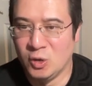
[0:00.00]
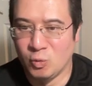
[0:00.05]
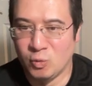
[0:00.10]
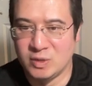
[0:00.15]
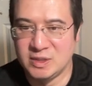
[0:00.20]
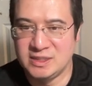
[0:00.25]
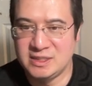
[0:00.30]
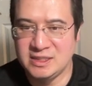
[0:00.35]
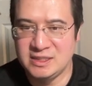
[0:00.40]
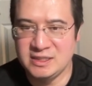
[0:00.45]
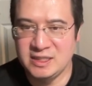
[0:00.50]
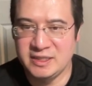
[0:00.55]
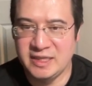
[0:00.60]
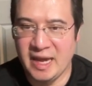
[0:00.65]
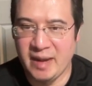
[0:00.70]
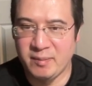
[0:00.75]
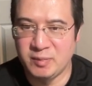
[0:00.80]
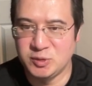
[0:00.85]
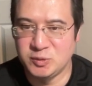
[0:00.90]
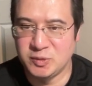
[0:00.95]
resisted
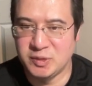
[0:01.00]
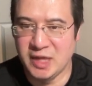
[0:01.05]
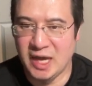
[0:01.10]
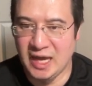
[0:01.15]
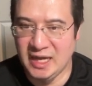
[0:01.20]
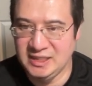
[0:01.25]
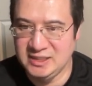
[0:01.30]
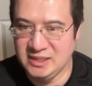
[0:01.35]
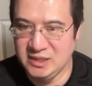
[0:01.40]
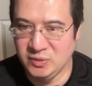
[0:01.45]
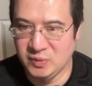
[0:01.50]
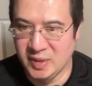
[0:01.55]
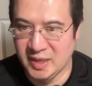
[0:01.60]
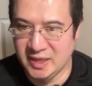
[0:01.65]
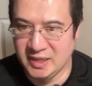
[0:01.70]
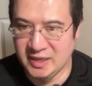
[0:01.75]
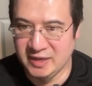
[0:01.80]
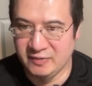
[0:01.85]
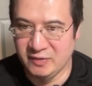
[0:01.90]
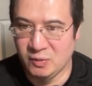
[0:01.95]
damage with Icy
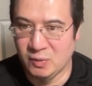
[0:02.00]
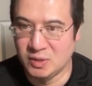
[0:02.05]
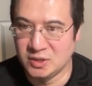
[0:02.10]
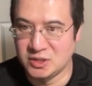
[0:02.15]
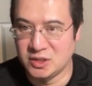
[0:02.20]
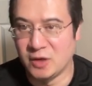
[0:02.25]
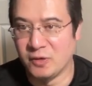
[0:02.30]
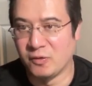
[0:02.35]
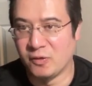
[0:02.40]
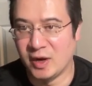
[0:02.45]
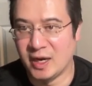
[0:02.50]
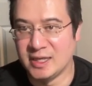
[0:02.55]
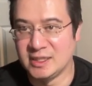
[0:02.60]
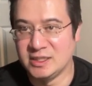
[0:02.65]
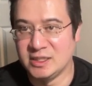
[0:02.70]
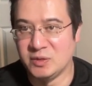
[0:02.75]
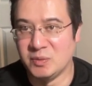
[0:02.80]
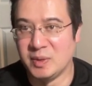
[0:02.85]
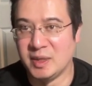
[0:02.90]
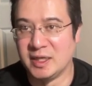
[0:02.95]
Wind if it wants to go for
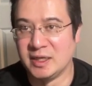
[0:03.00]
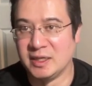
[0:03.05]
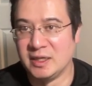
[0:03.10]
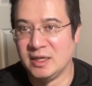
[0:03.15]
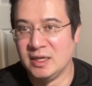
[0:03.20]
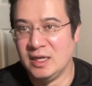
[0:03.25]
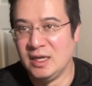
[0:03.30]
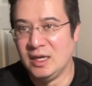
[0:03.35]
Icy Wind.